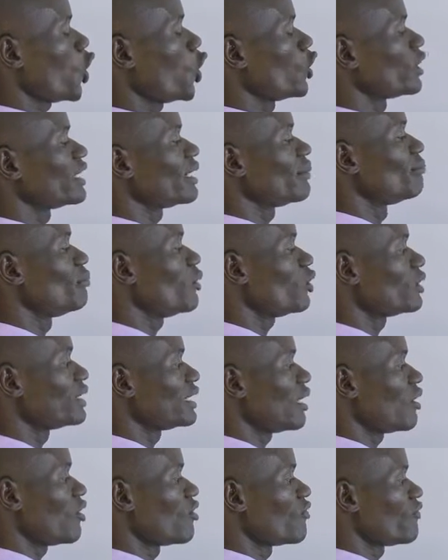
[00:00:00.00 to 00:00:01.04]
on the
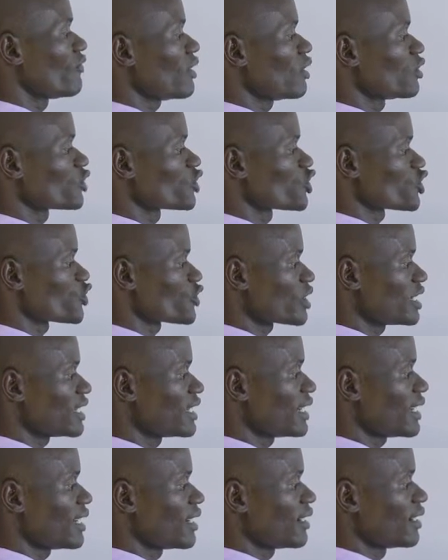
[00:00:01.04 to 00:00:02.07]
border of
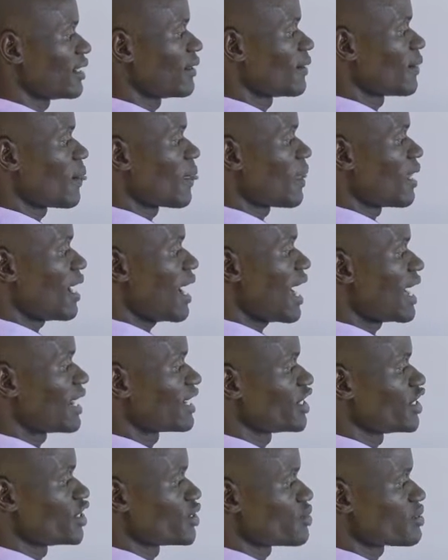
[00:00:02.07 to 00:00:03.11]
Australia
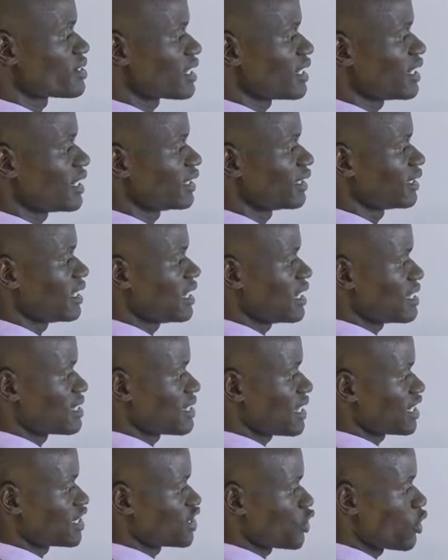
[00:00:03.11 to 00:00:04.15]
and New Zealand, there
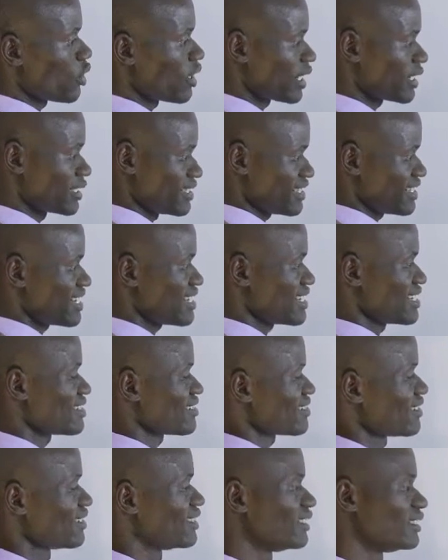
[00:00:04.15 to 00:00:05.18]
is a Tonga
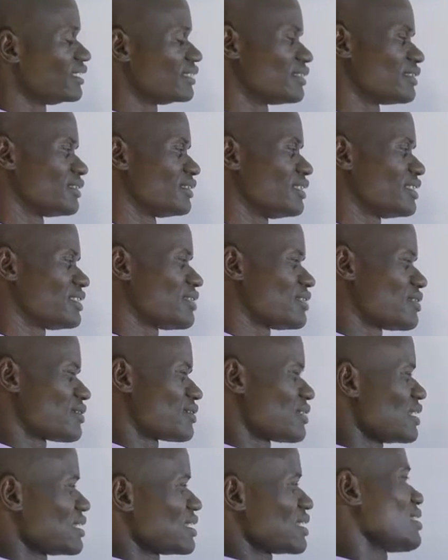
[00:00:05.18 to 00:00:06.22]
Trench. This
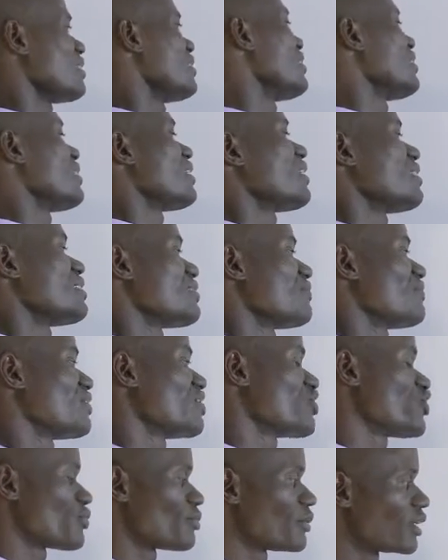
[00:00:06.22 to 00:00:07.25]
is
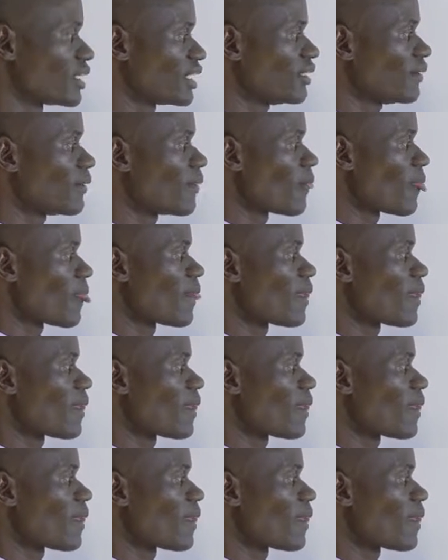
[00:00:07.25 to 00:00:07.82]
relatively smaller.